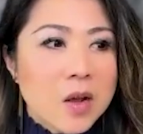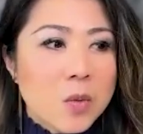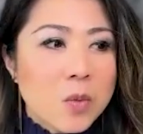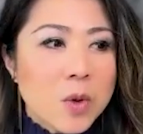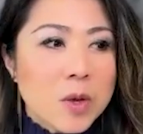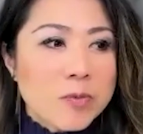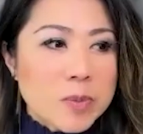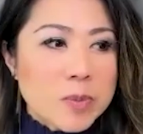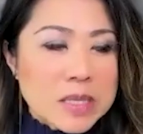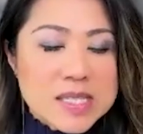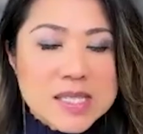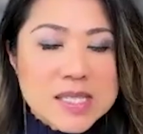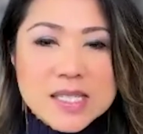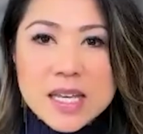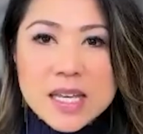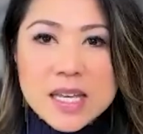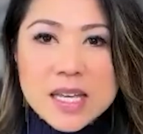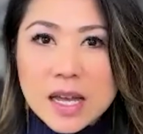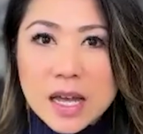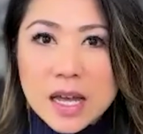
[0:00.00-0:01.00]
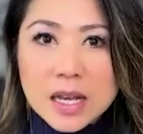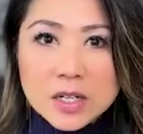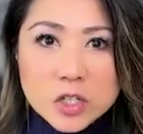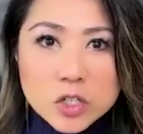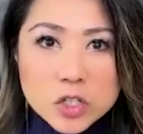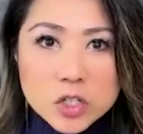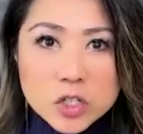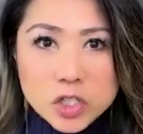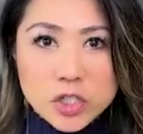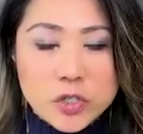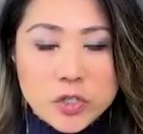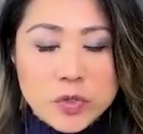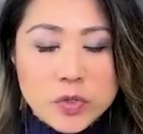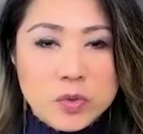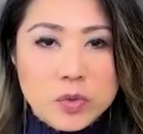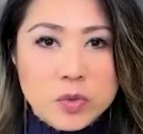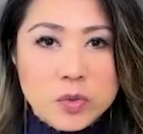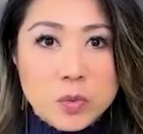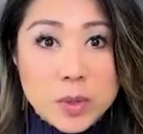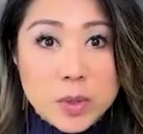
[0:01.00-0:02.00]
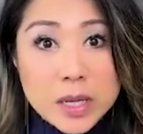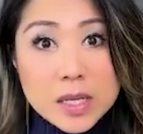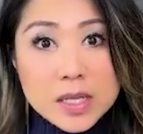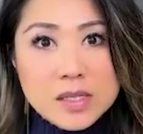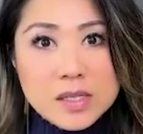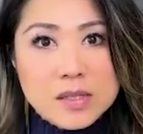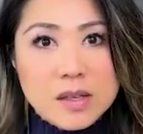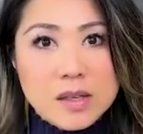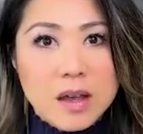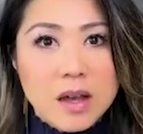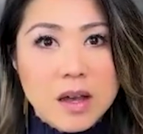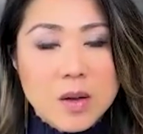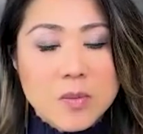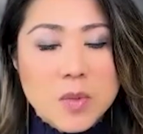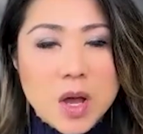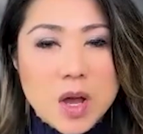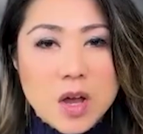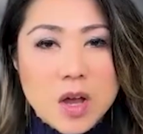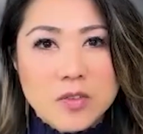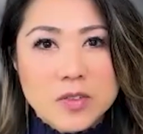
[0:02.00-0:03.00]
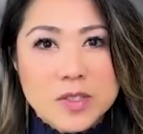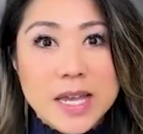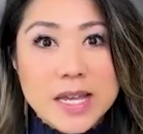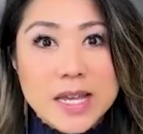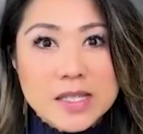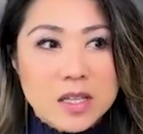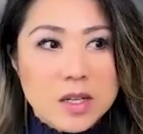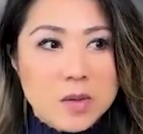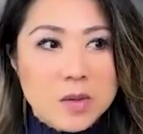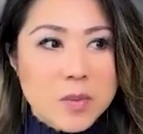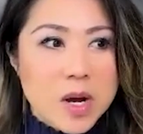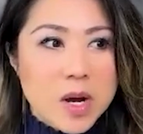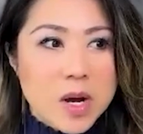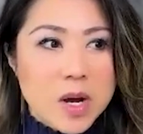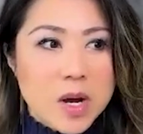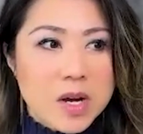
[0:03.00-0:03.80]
we've been seeing under 2 weeks of days on the market.